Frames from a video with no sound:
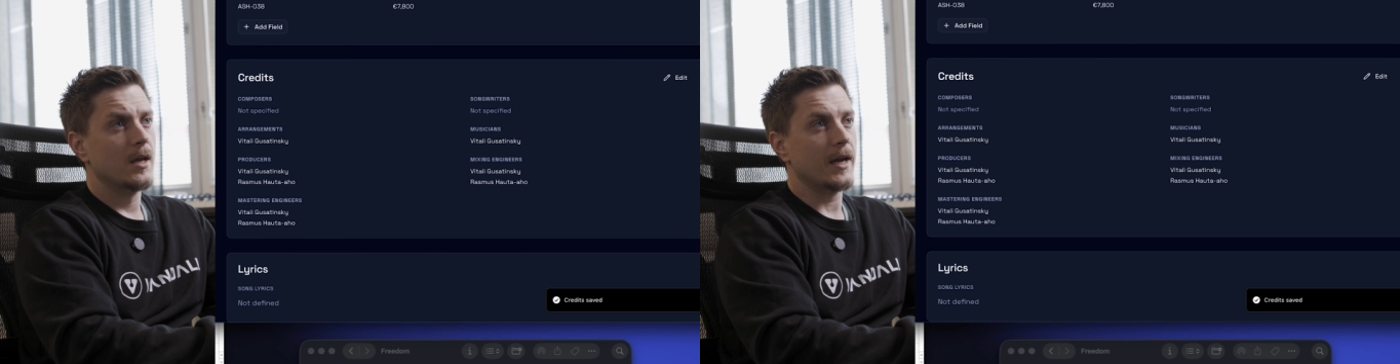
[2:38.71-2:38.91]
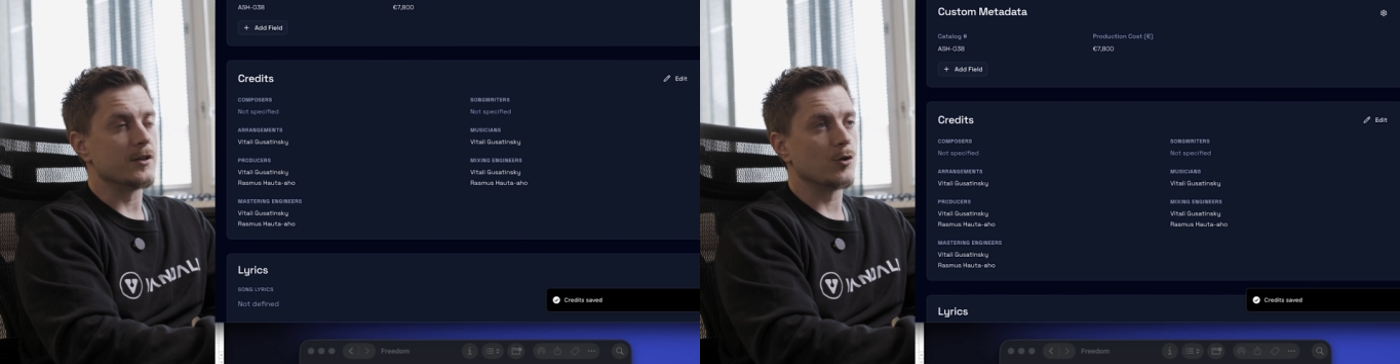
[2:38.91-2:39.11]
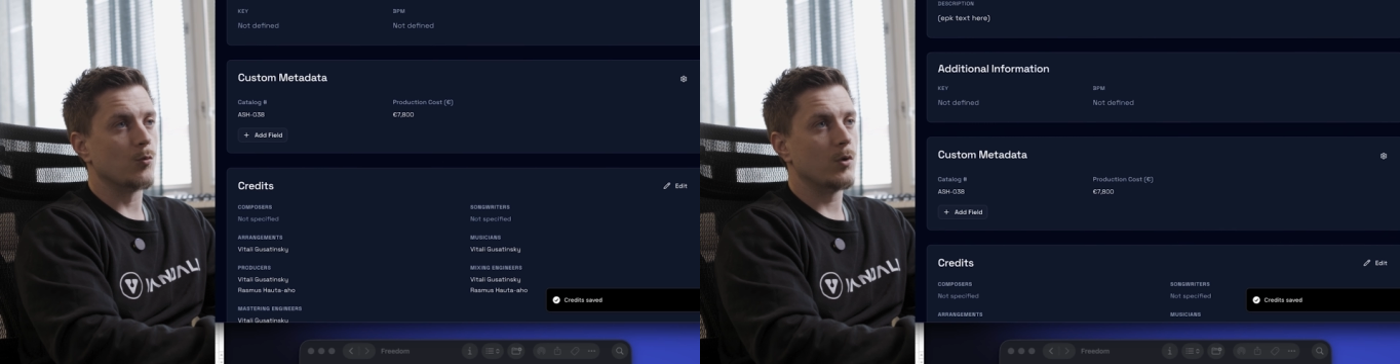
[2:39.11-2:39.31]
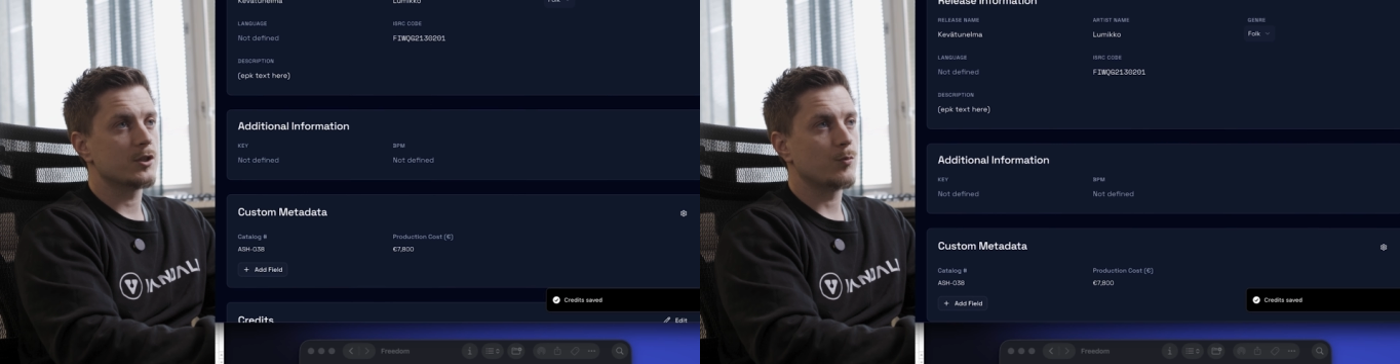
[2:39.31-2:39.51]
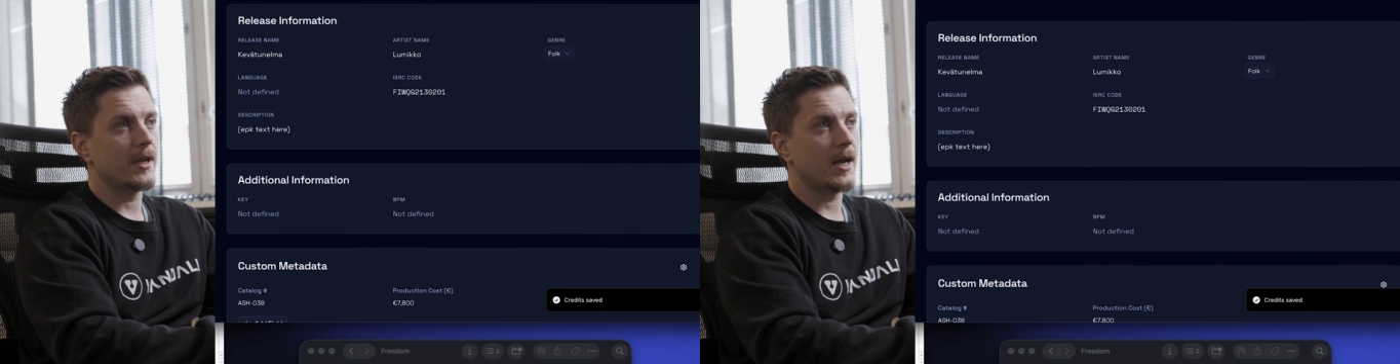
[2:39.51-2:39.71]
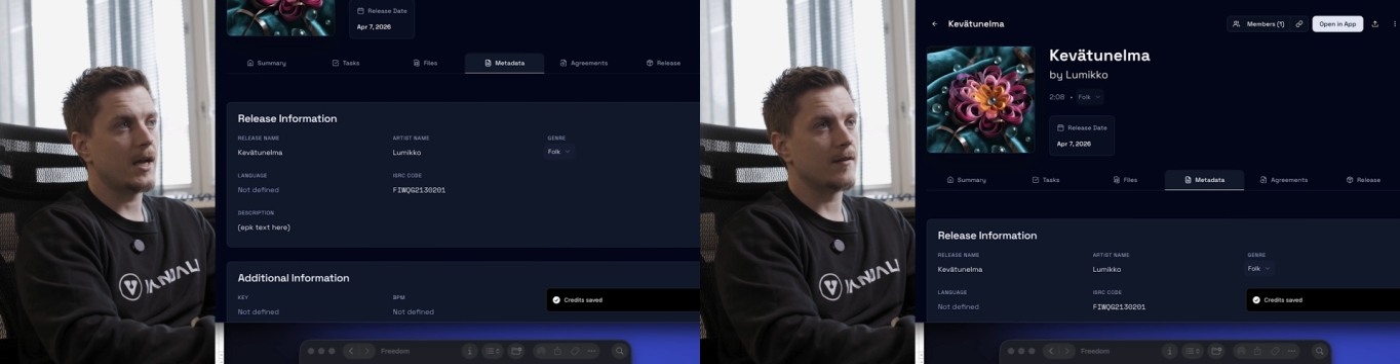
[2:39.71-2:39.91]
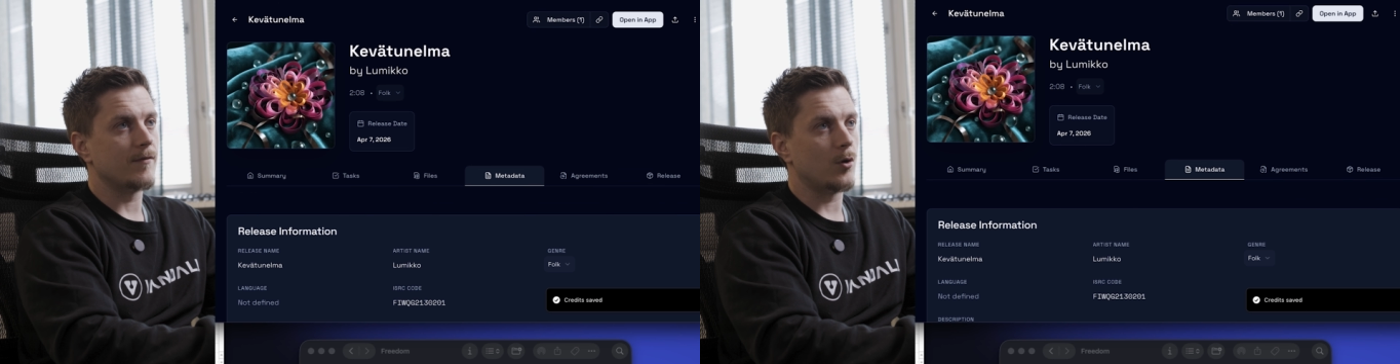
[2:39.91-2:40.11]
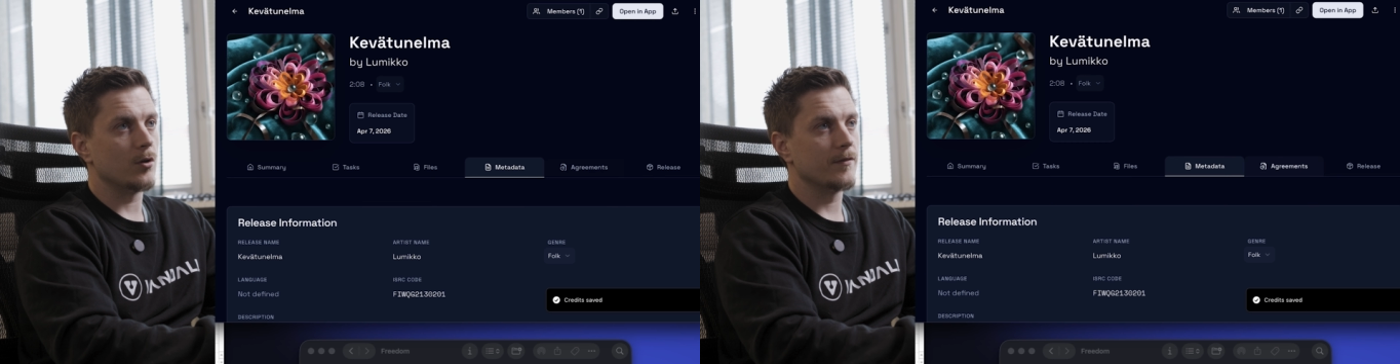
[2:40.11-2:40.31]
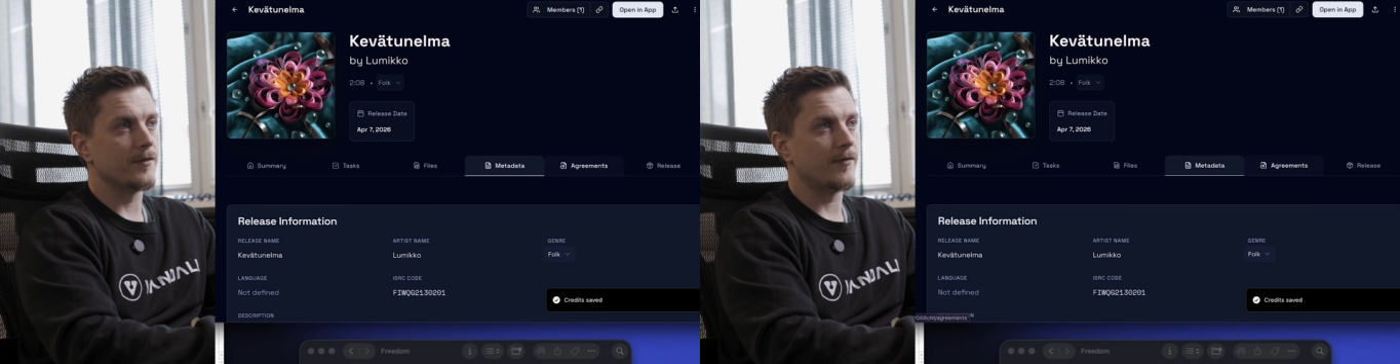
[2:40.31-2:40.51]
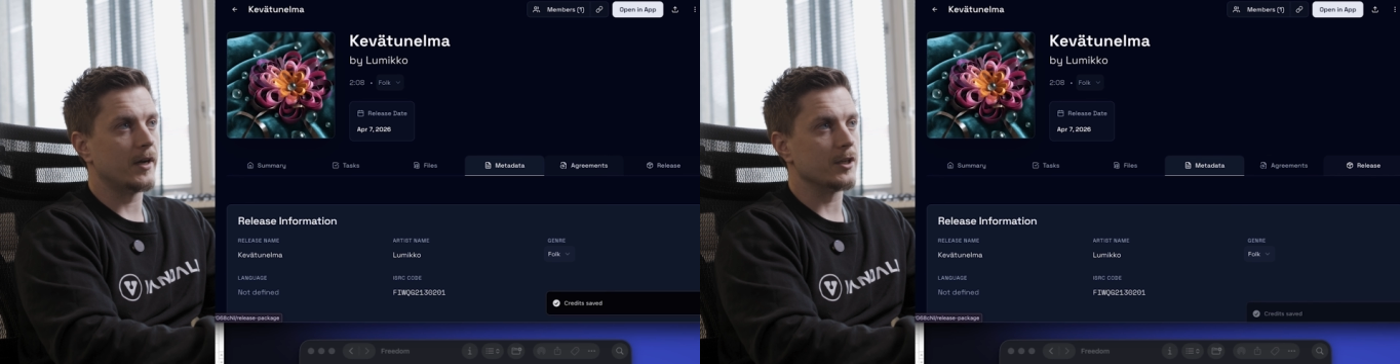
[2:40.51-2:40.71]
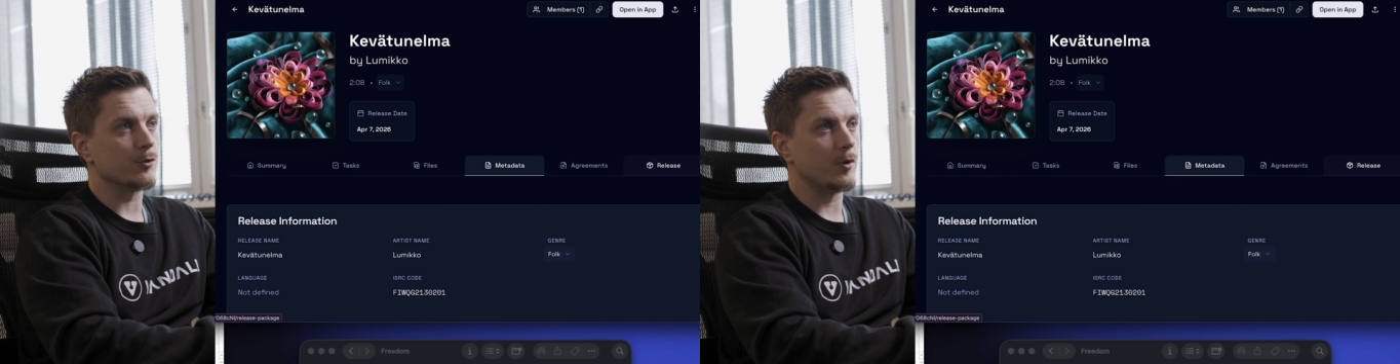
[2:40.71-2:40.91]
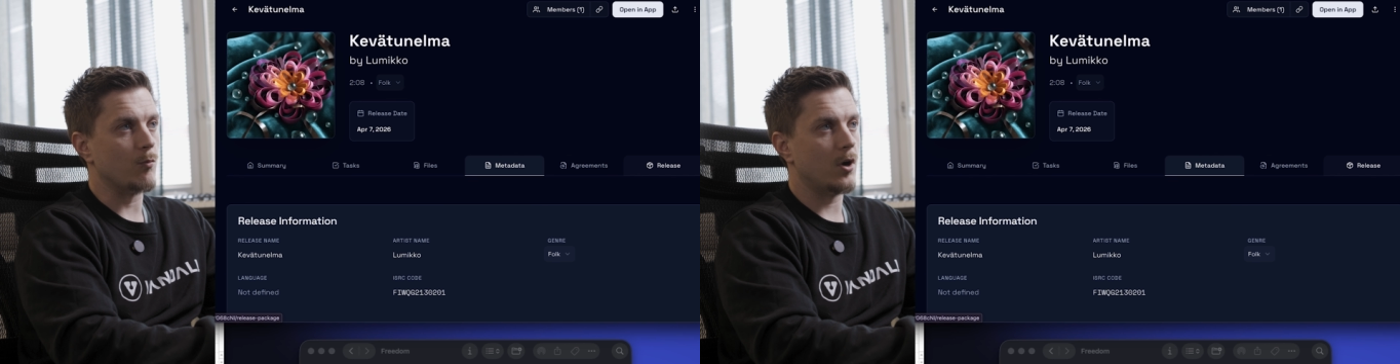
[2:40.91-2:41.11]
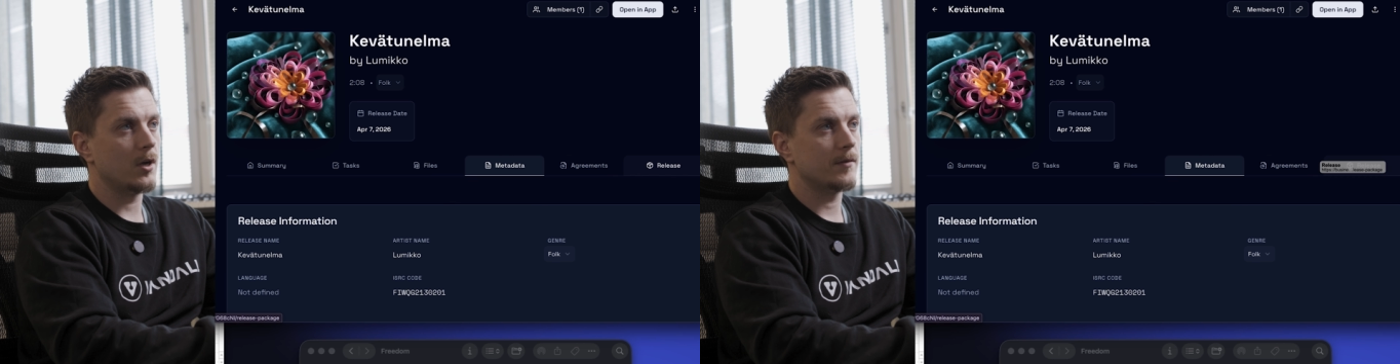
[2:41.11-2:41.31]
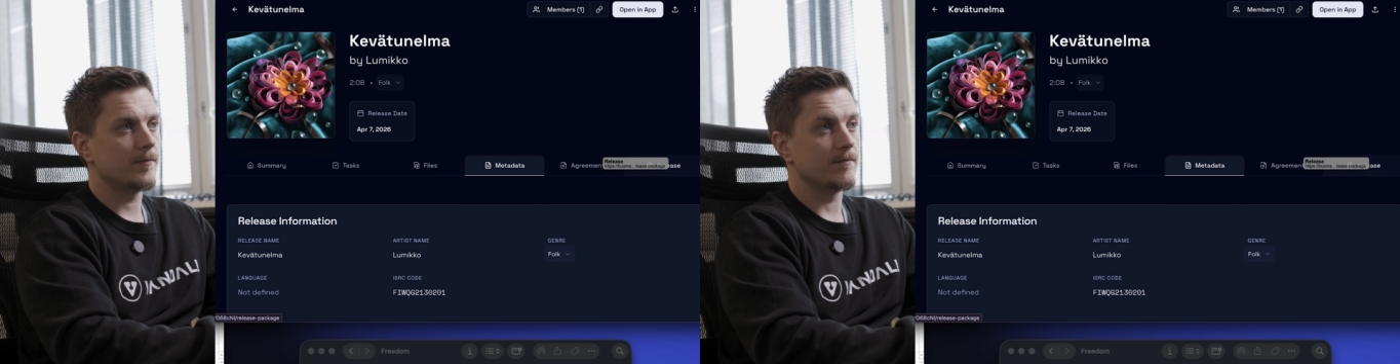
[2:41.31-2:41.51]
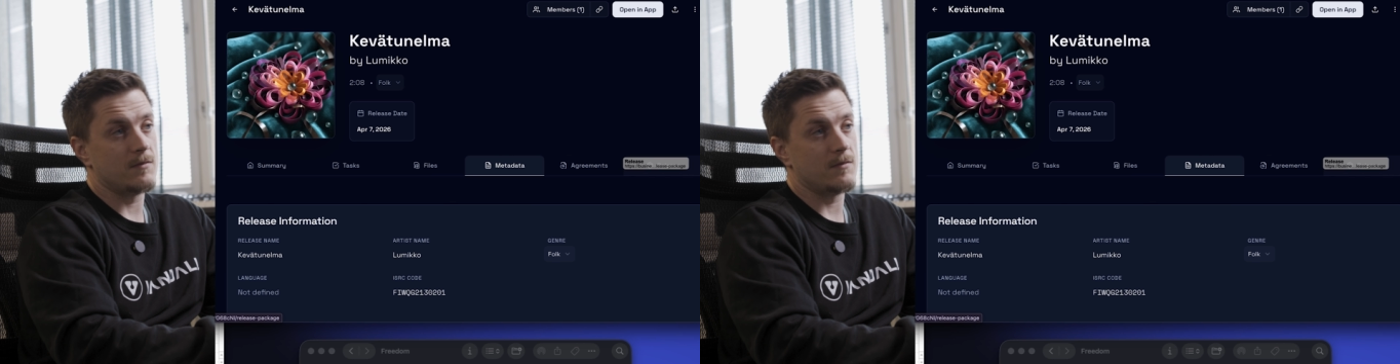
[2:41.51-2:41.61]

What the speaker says: And so once we have all of the files we want,